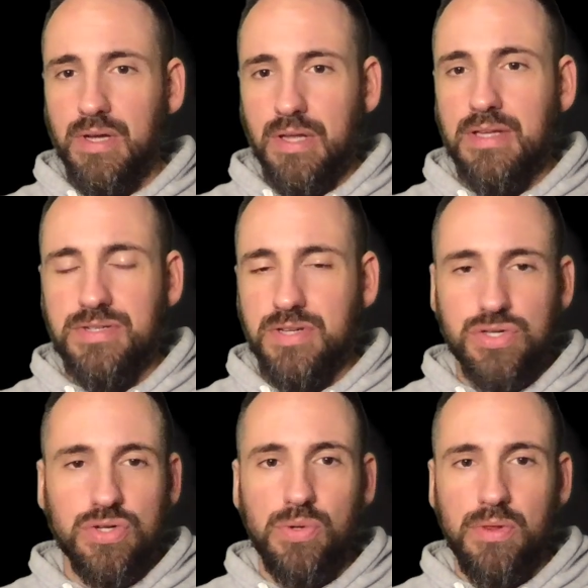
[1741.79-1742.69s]
That's such
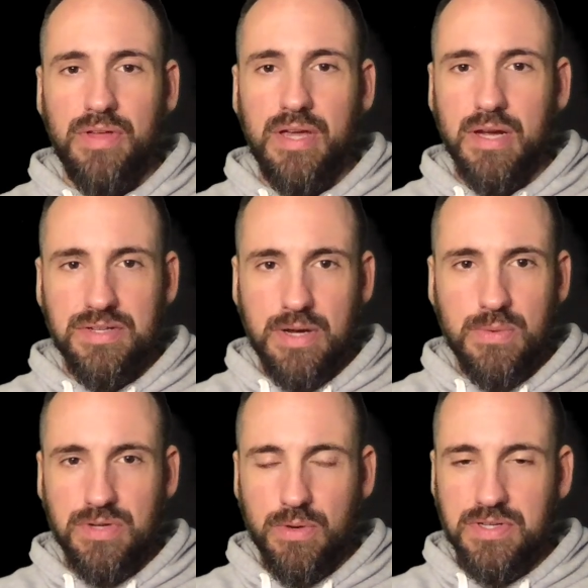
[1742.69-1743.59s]
a cool thing because I
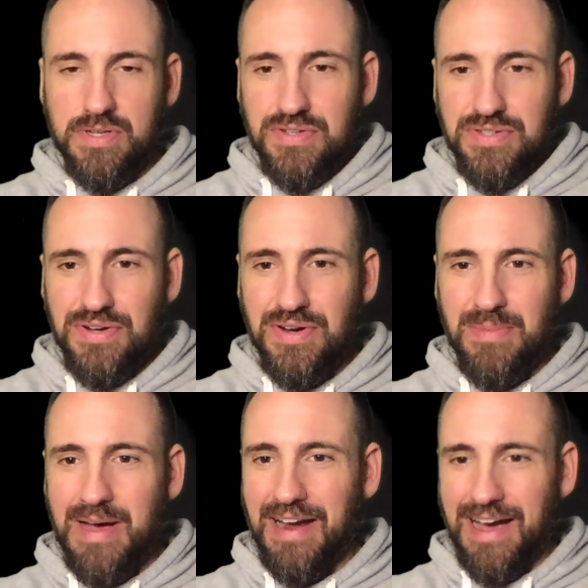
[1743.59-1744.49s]
was always concerned
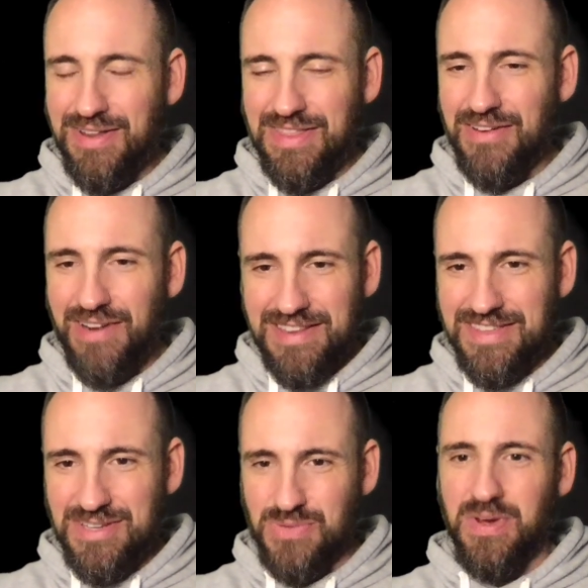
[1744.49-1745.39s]
about how do they grade
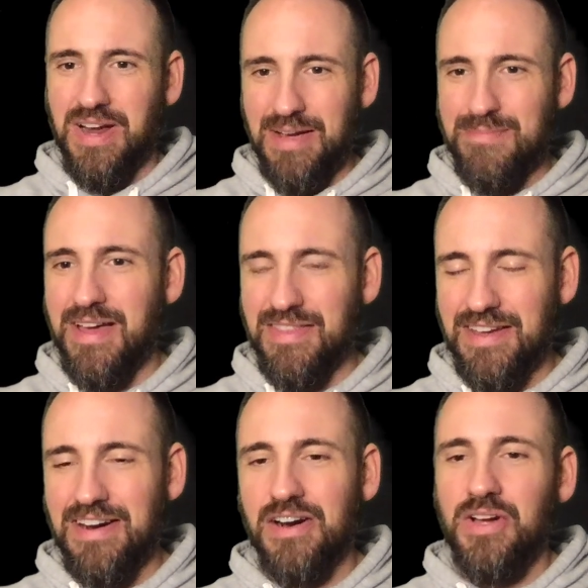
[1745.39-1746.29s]
this when I'm not
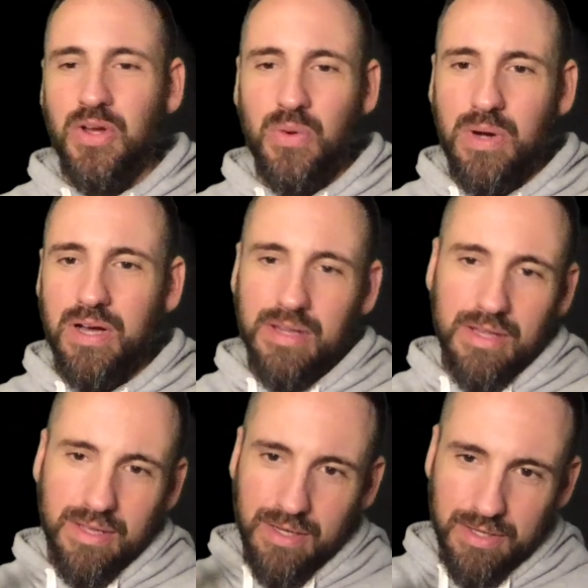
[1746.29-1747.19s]
there. Well,
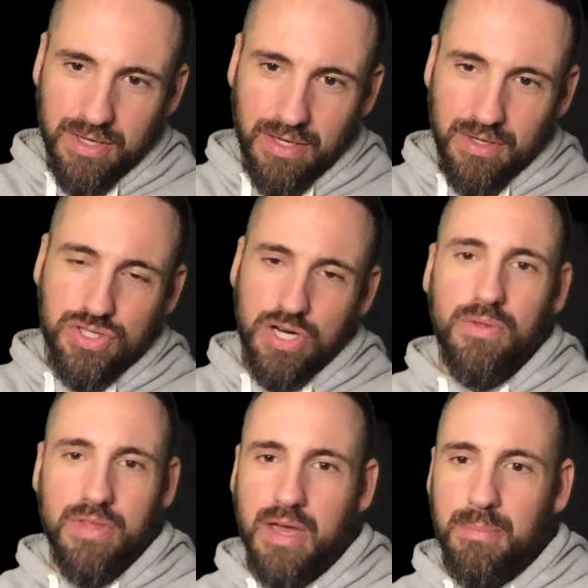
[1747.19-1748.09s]
it can
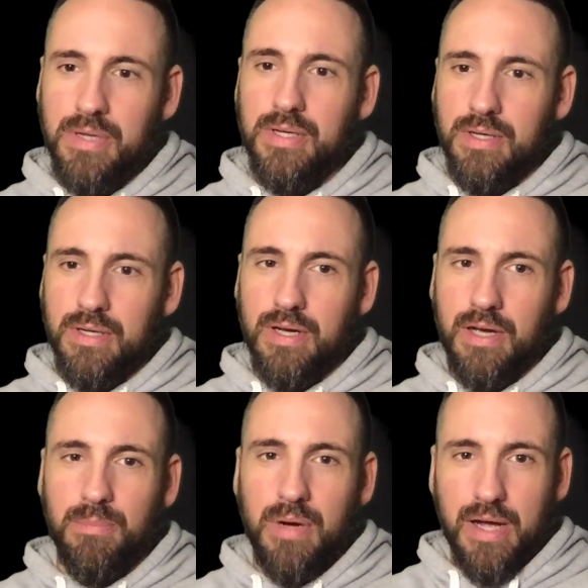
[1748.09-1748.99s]
show them
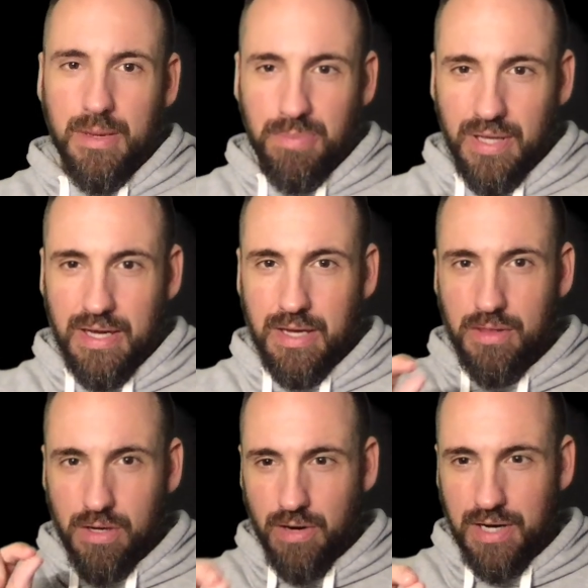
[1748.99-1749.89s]
by playing
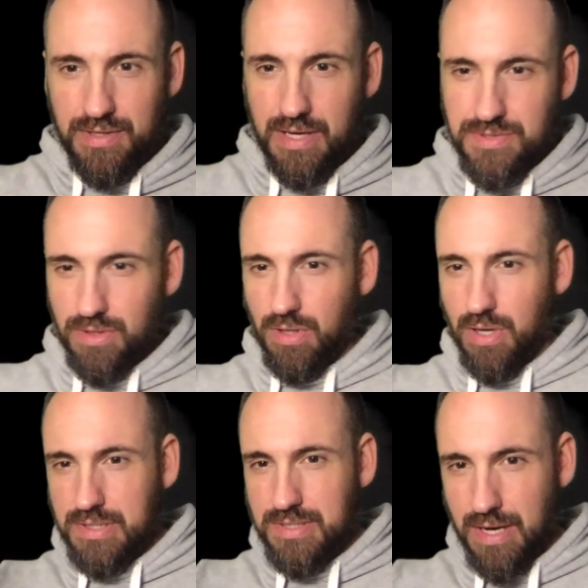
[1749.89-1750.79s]
the correct answer
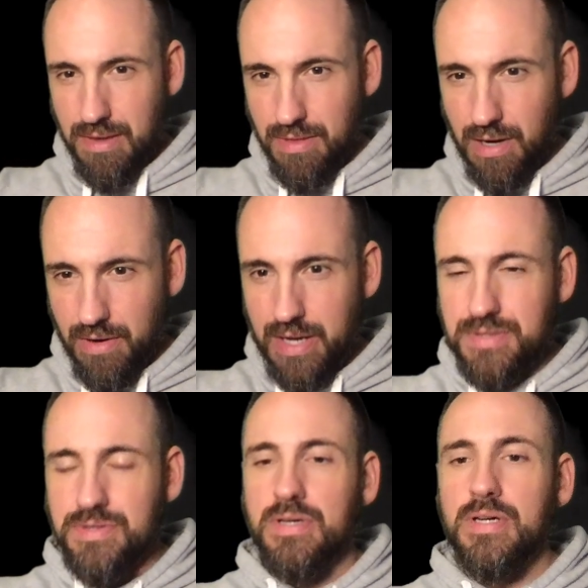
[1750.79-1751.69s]
alongside their
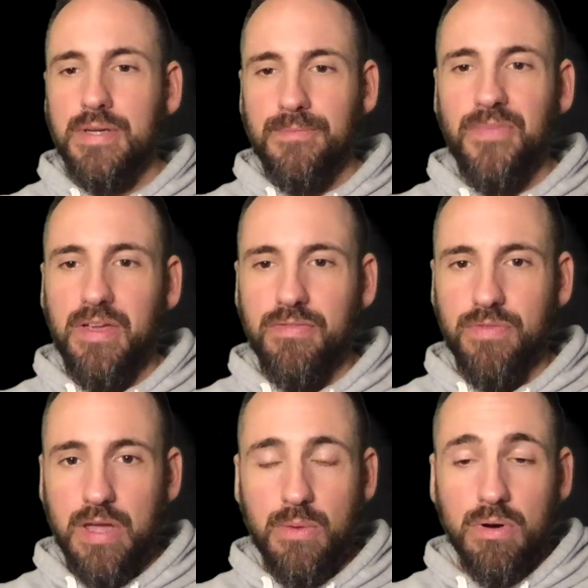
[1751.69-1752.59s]
answer if
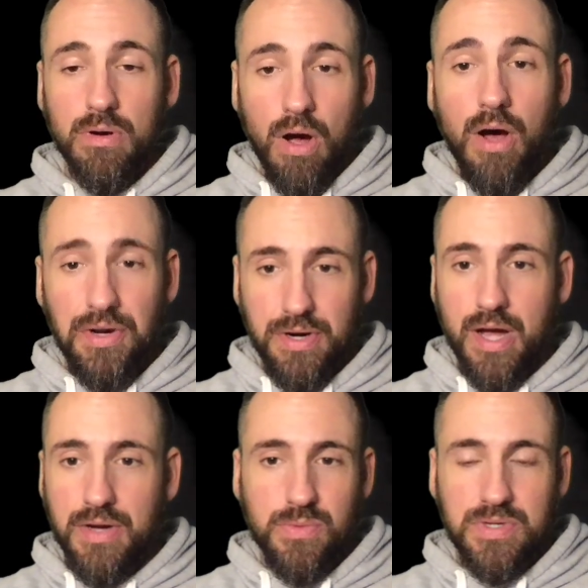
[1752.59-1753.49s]
they were on or
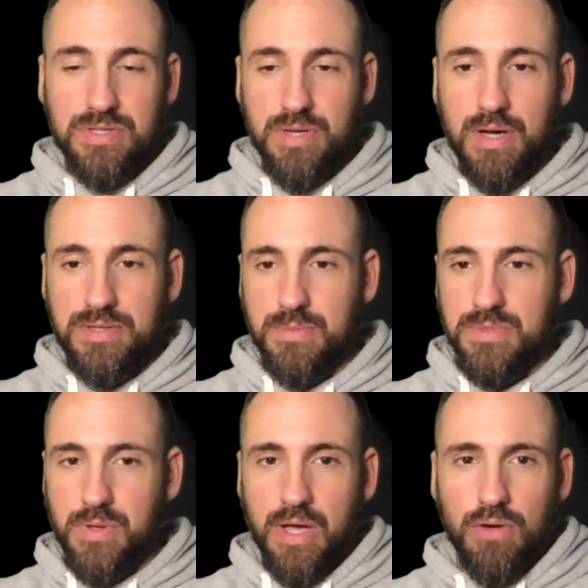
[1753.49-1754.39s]
not, which is awesome.
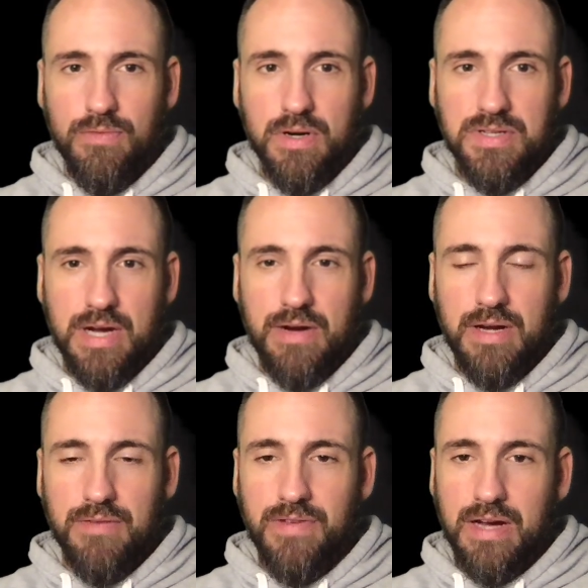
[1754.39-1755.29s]
So head over to
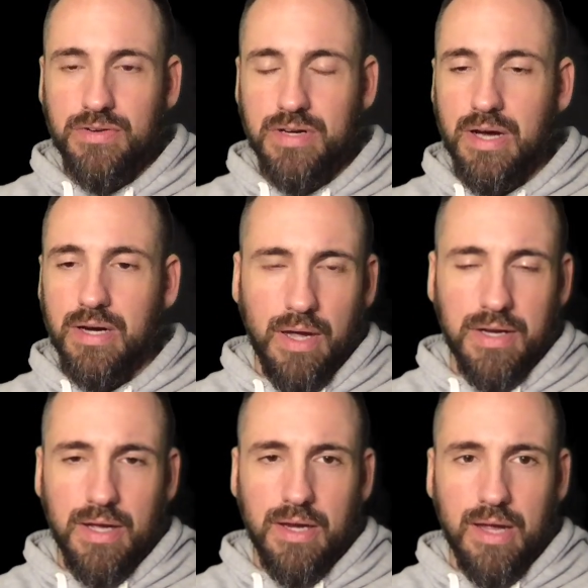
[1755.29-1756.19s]
sightreadingfactory.com and
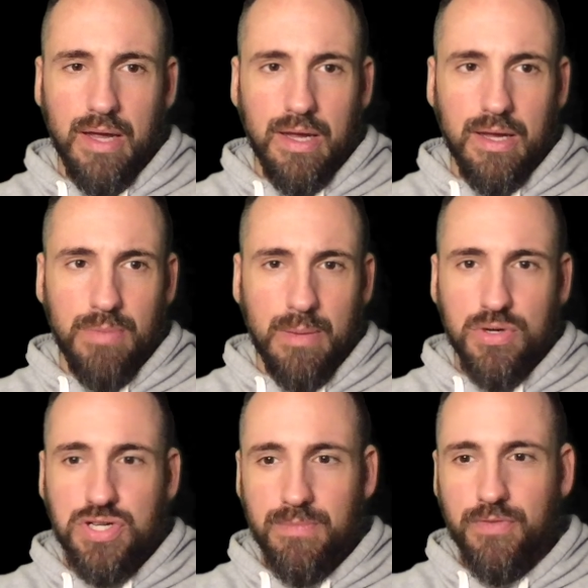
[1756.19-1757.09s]
get a
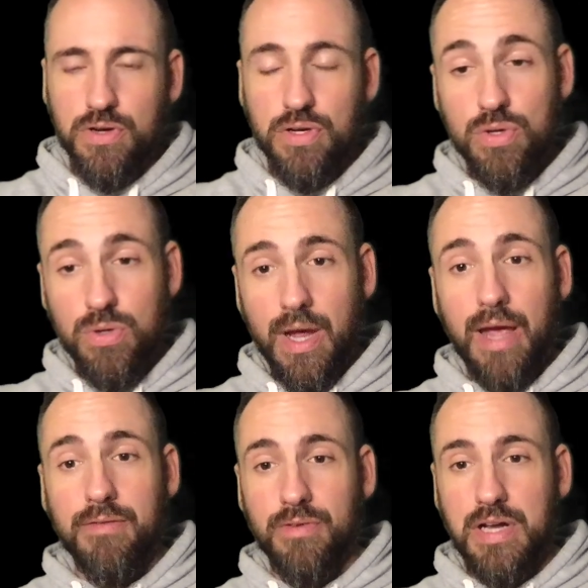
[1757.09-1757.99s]
membership for you
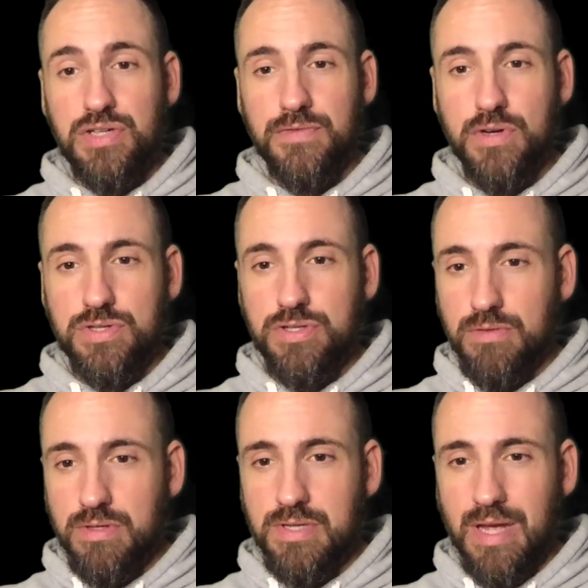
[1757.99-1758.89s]
and for each of your
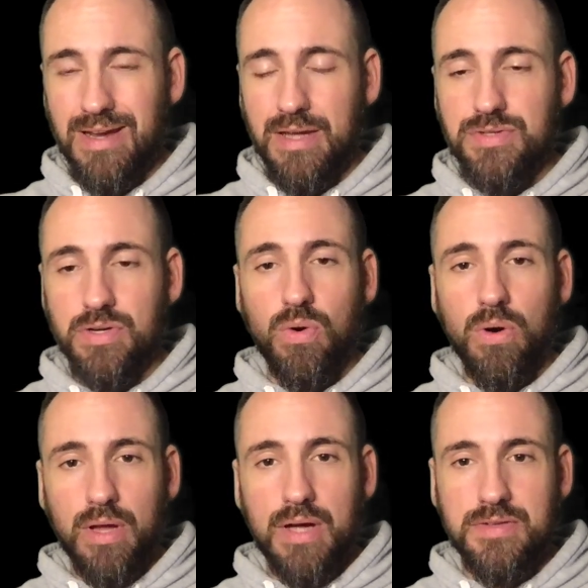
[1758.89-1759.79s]
students, and enter
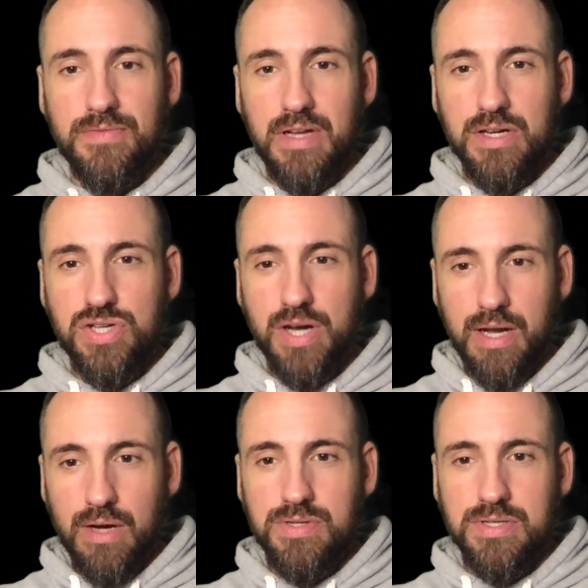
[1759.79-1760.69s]
Choralosophy at
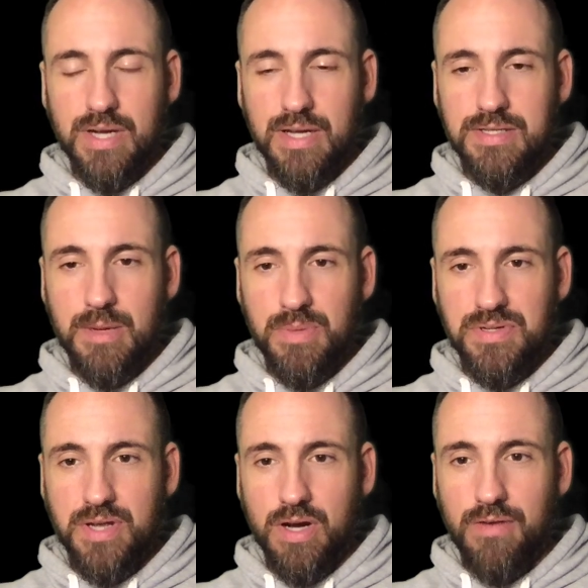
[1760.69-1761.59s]
checkout to get
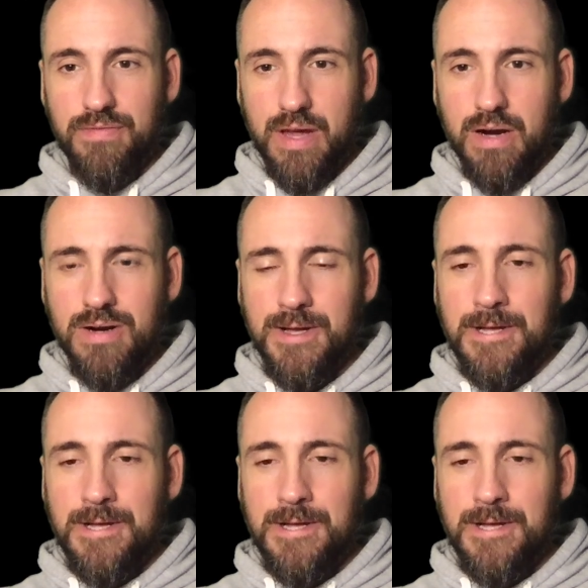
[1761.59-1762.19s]
10% off there.